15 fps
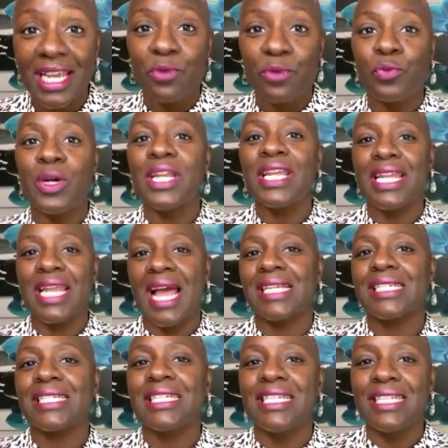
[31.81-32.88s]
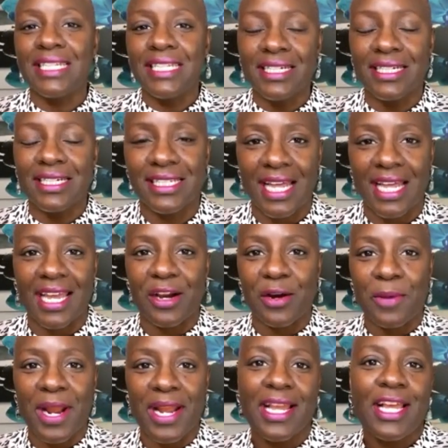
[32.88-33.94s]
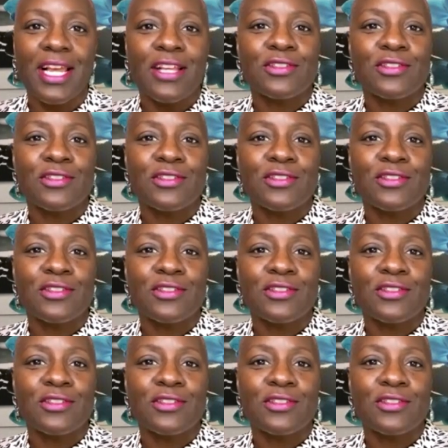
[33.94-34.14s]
and what it actually looks like. All right.